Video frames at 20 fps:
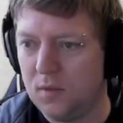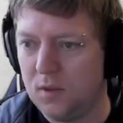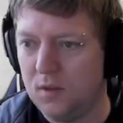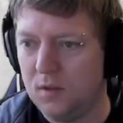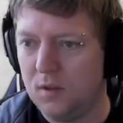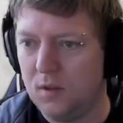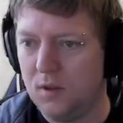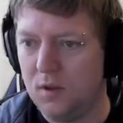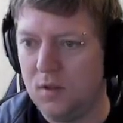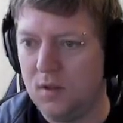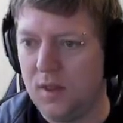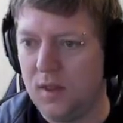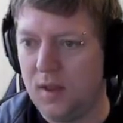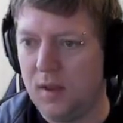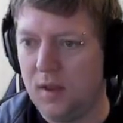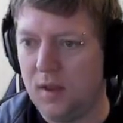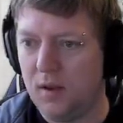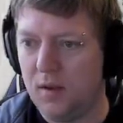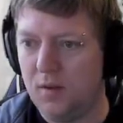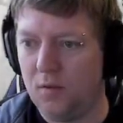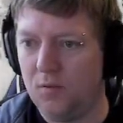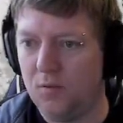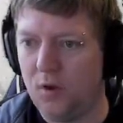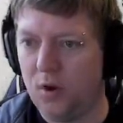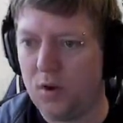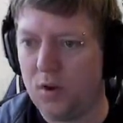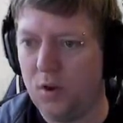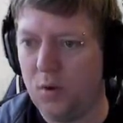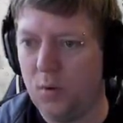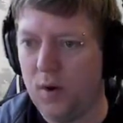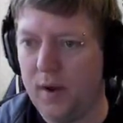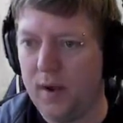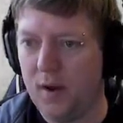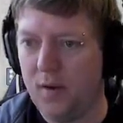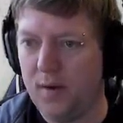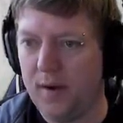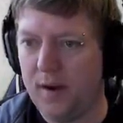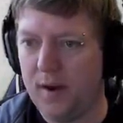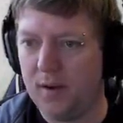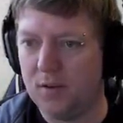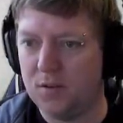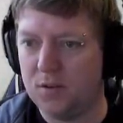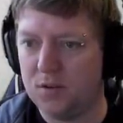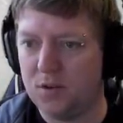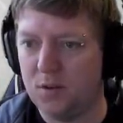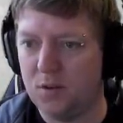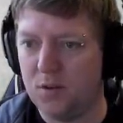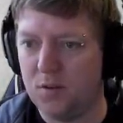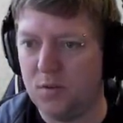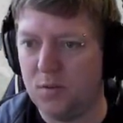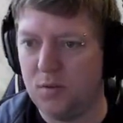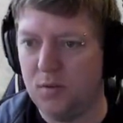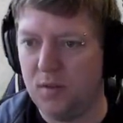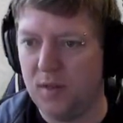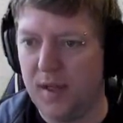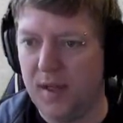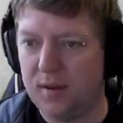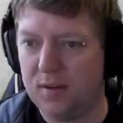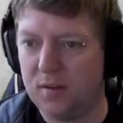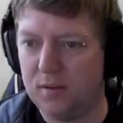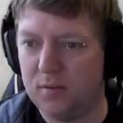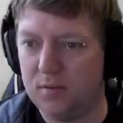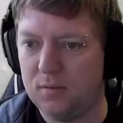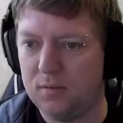You then rock your way around to that.